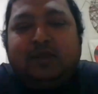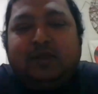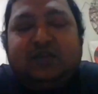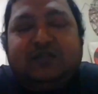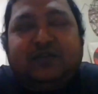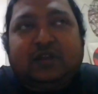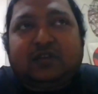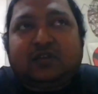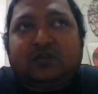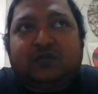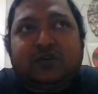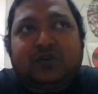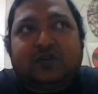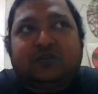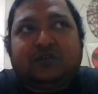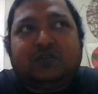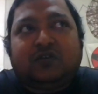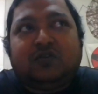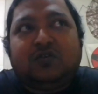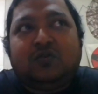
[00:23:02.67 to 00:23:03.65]
in fact the
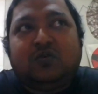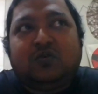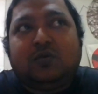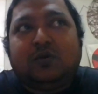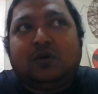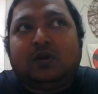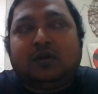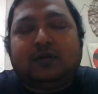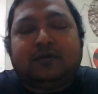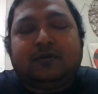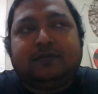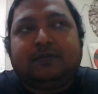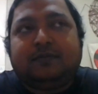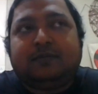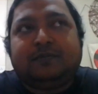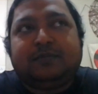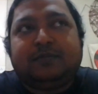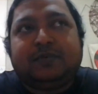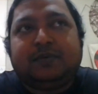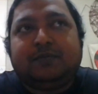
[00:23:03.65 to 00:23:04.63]
first two were
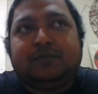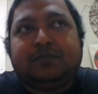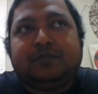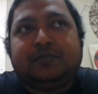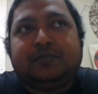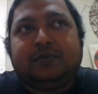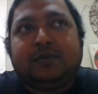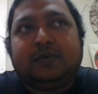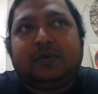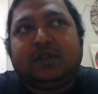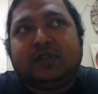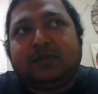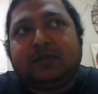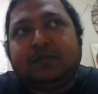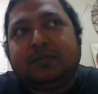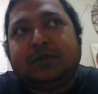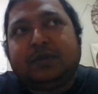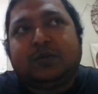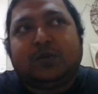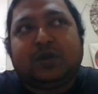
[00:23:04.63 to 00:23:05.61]

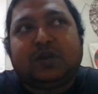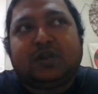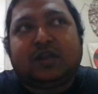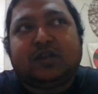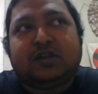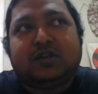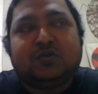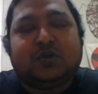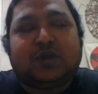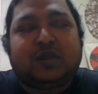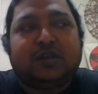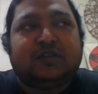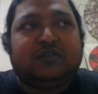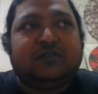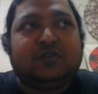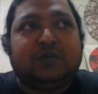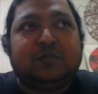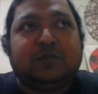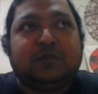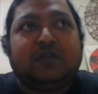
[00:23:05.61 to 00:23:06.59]
between 90 to
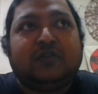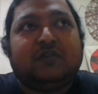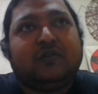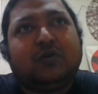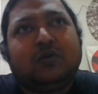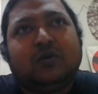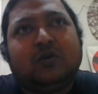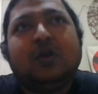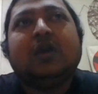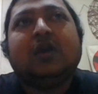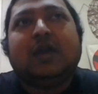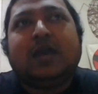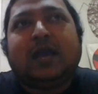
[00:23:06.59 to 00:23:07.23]
93 minutes. So